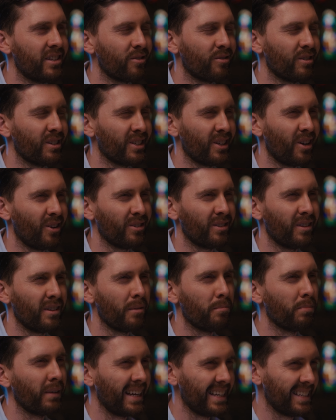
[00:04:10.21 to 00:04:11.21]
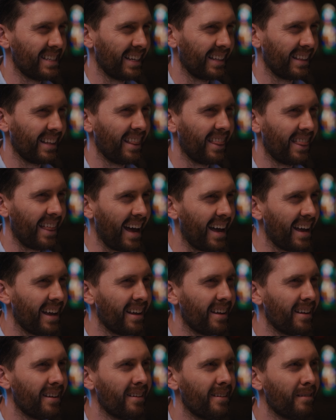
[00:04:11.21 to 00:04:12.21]
a result of the blessing that
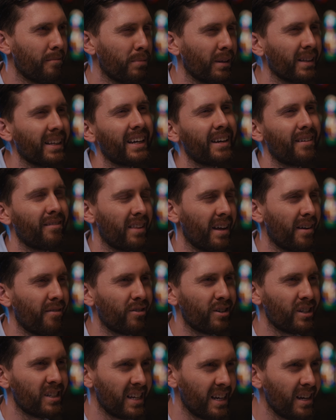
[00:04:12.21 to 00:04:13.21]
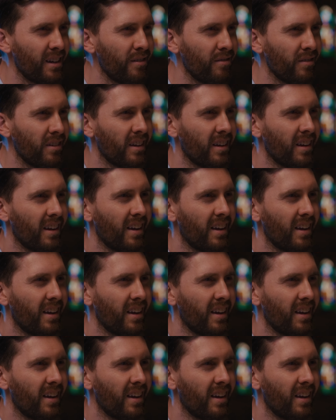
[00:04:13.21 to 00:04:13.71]
they believe they've received